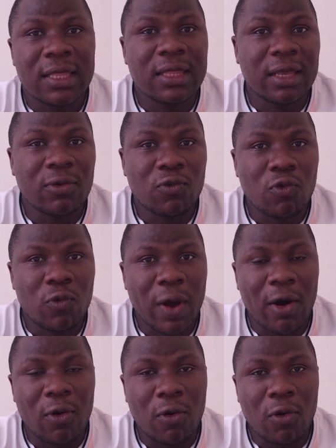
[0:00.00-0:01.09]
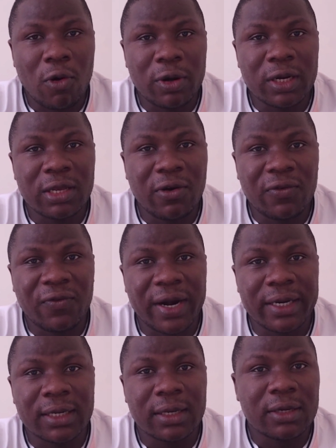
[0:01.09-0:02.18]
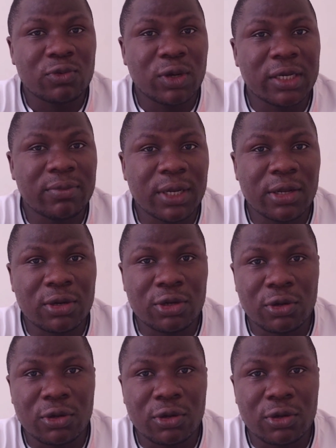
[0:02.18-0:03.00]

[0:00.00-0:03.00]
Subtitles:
they were only offering €20 million,